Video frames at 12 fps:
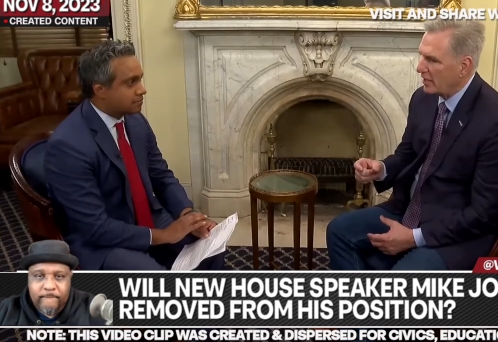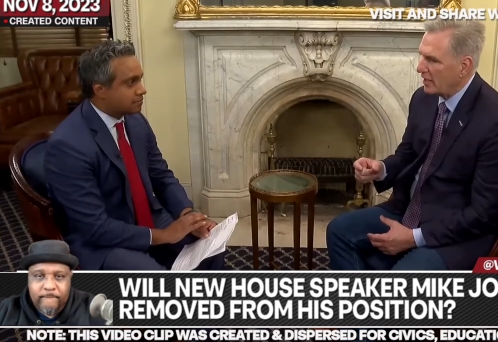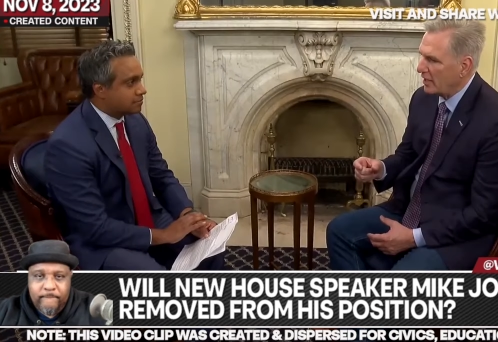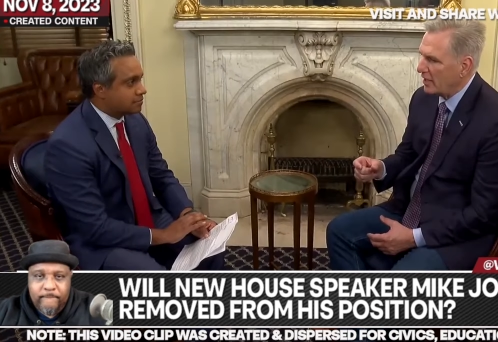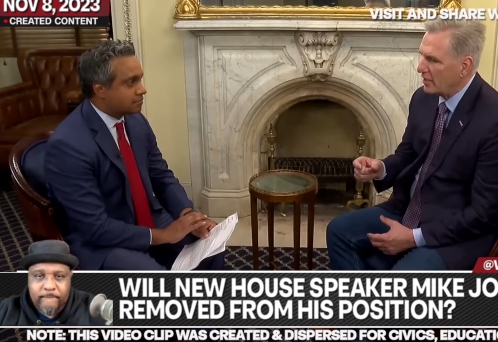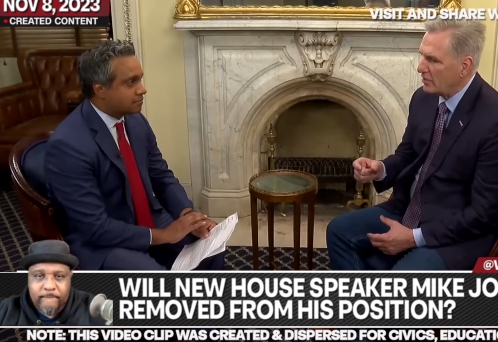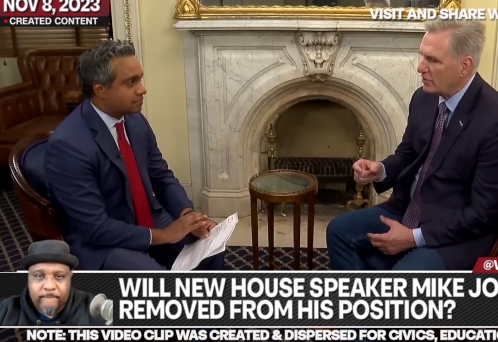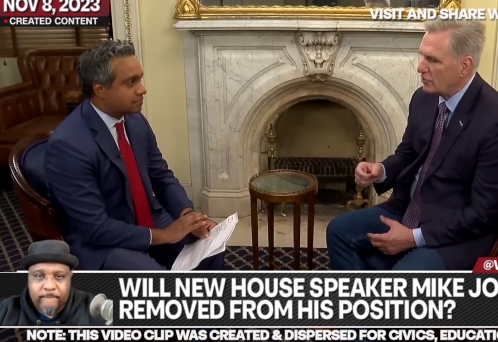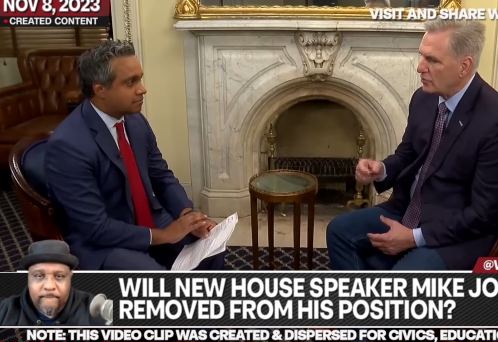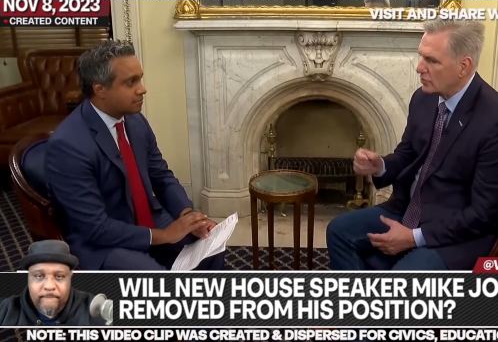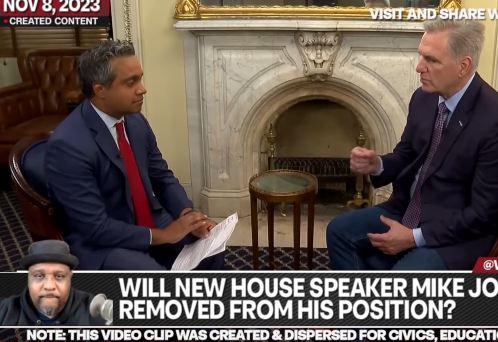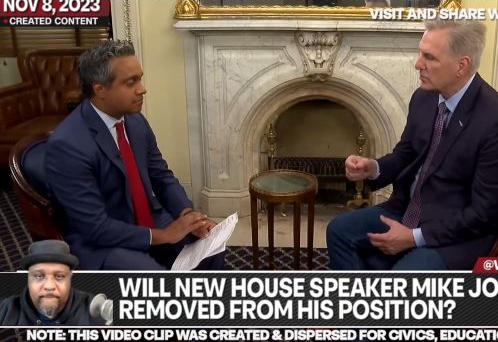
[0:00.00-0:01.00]
Speaker 1: and you
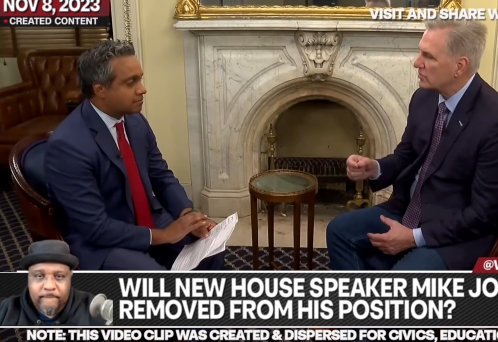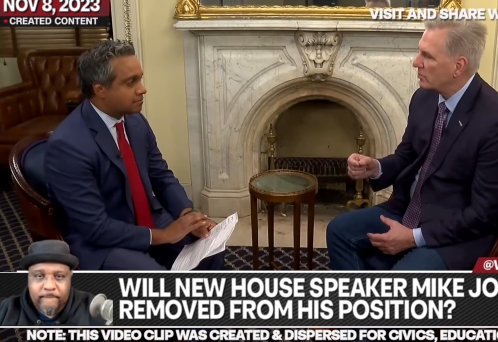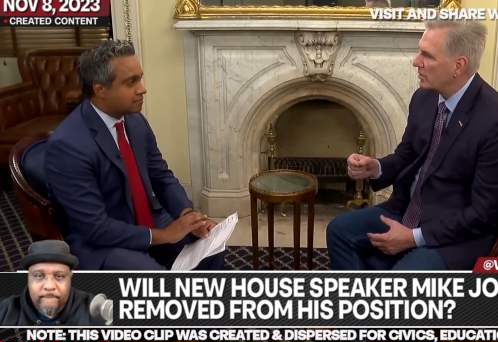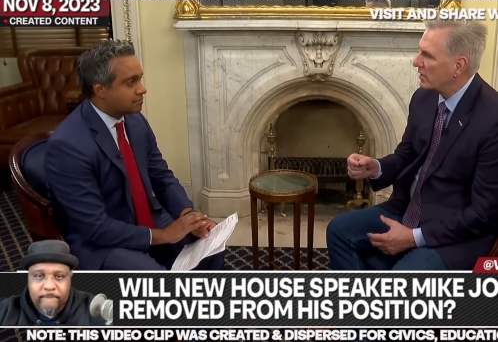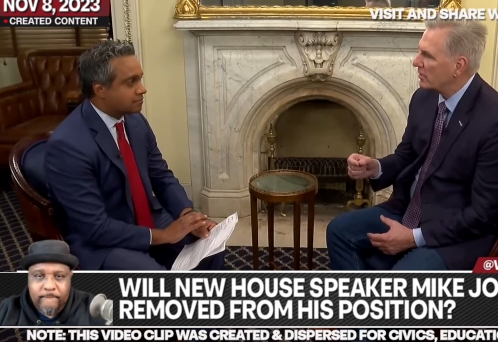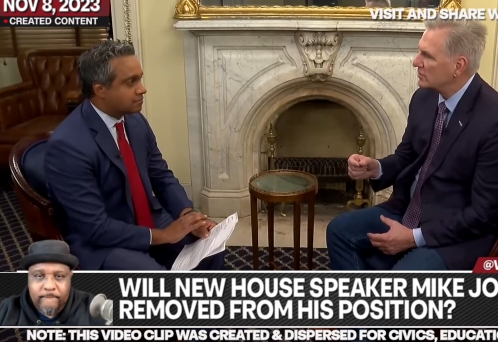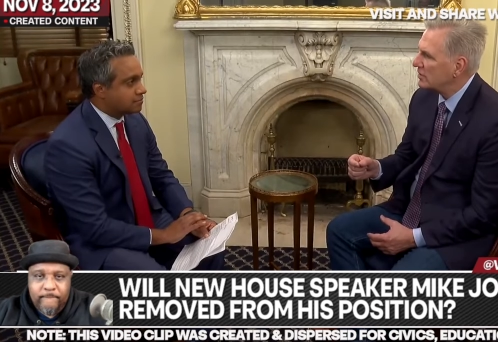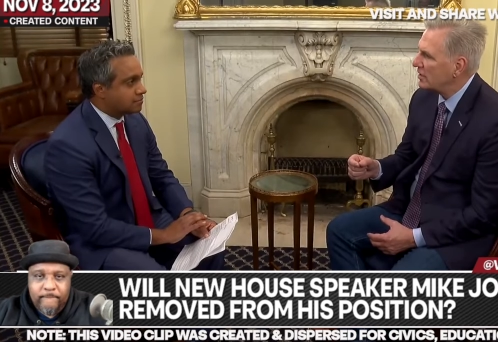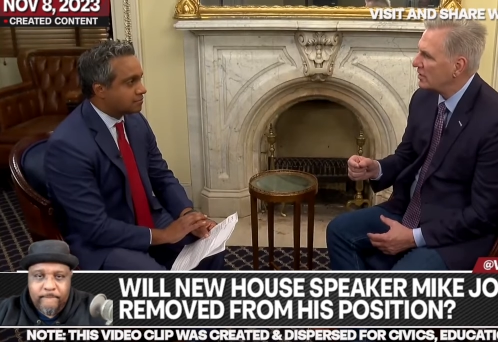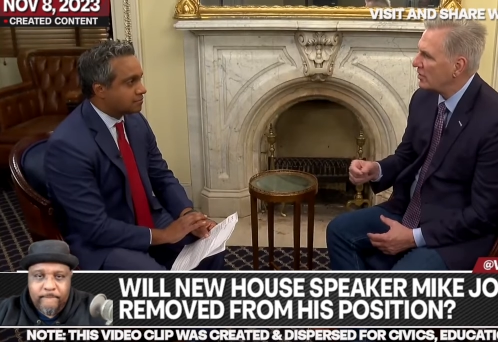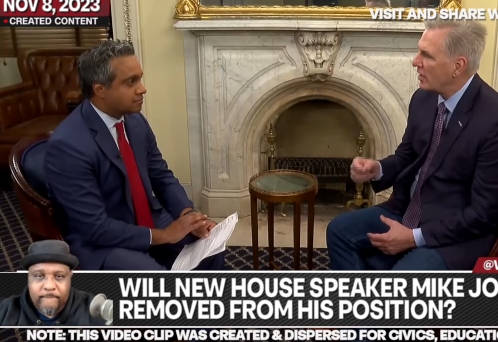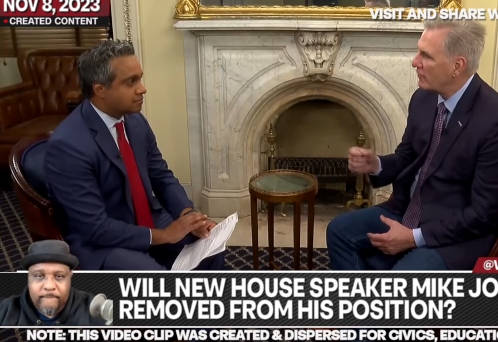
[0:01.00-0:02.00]
just put somebody else
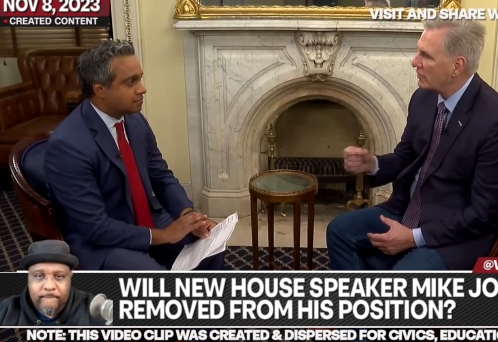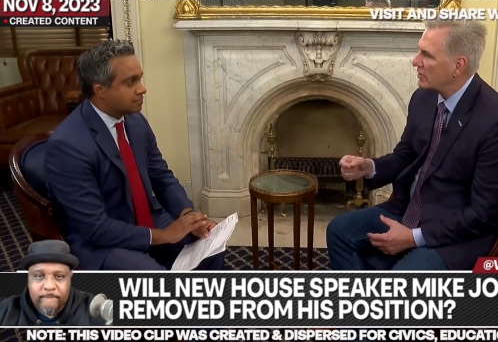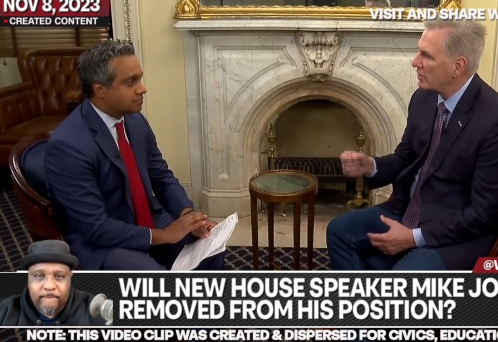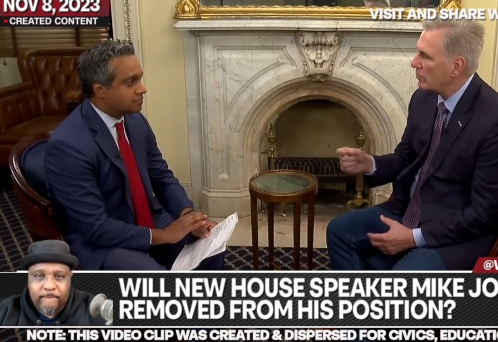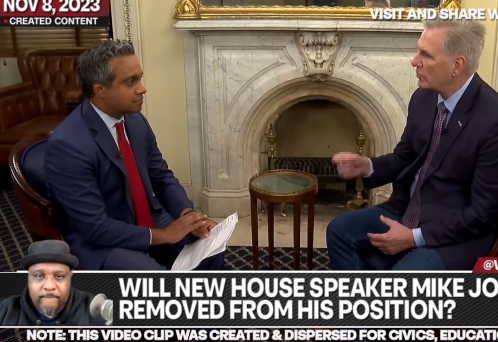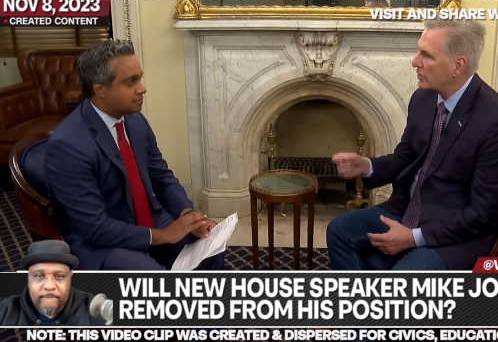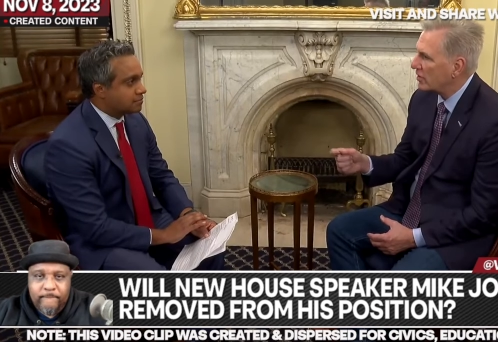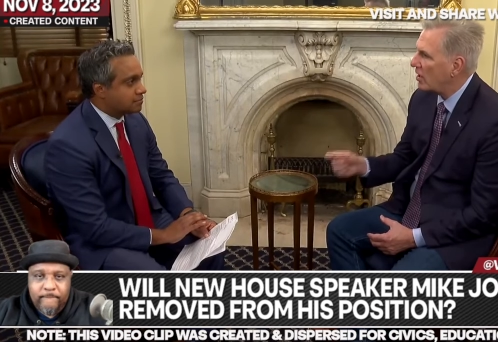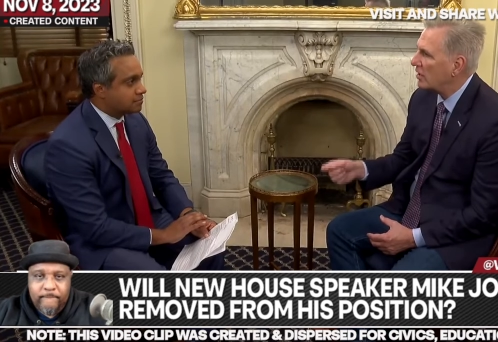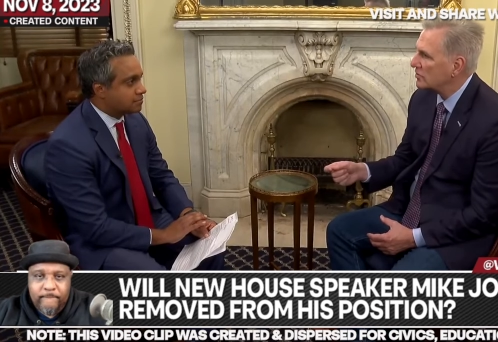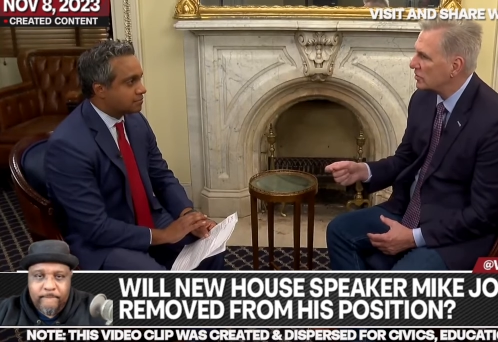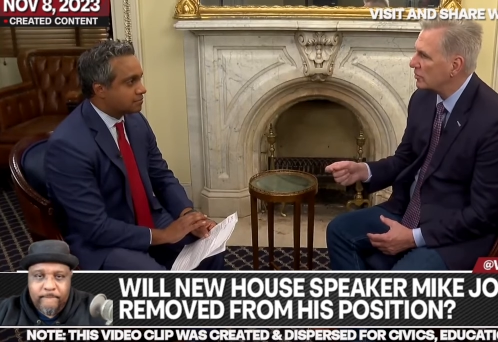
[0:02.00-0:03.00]
in and you haven't dealt with the
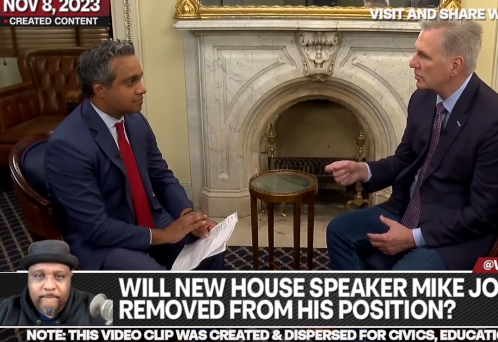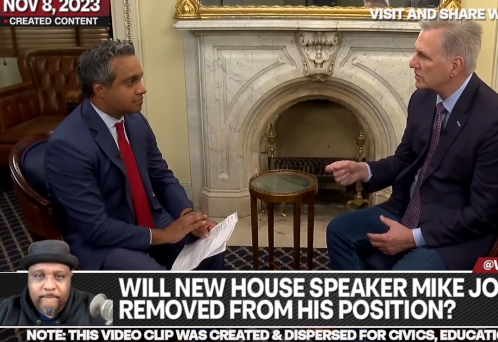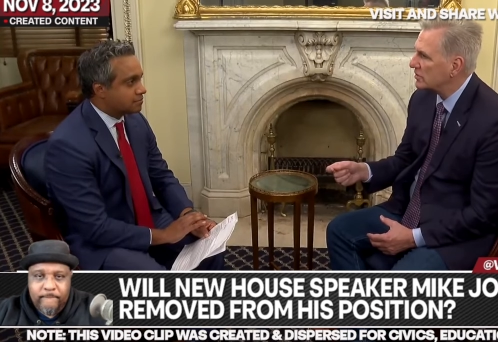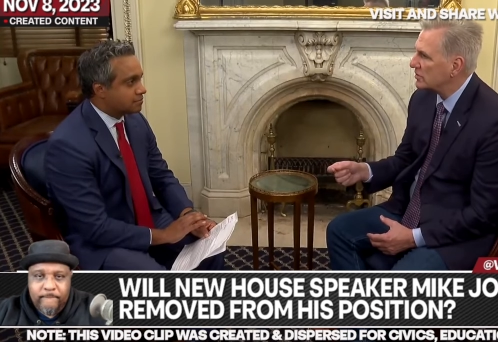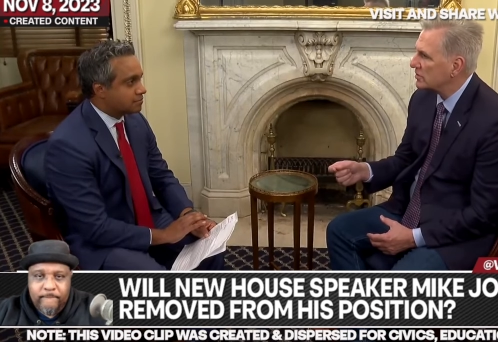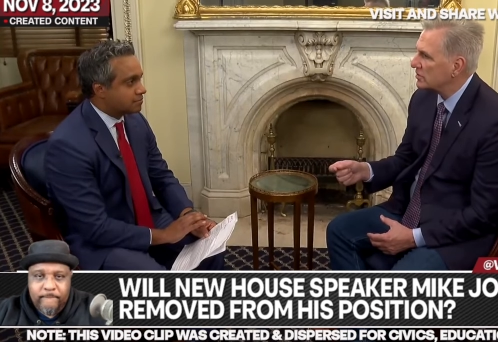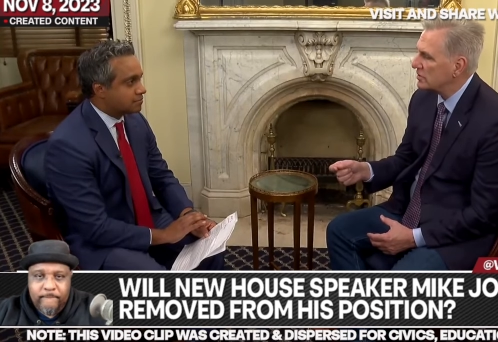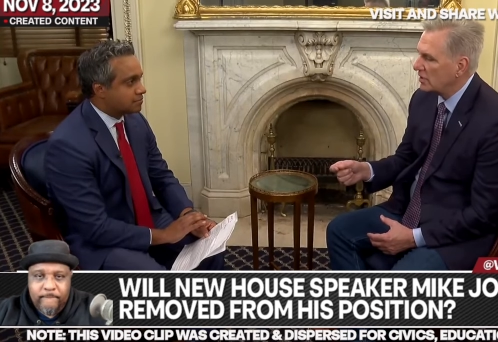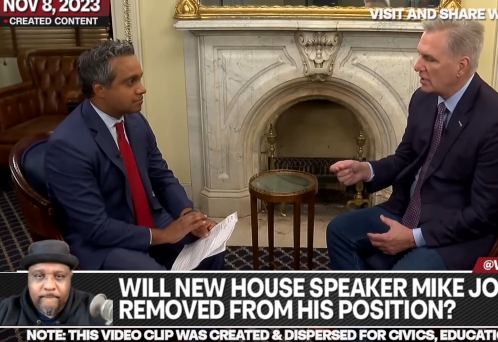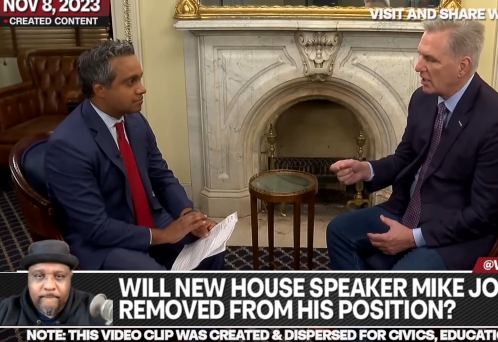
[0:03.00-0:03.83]
consequences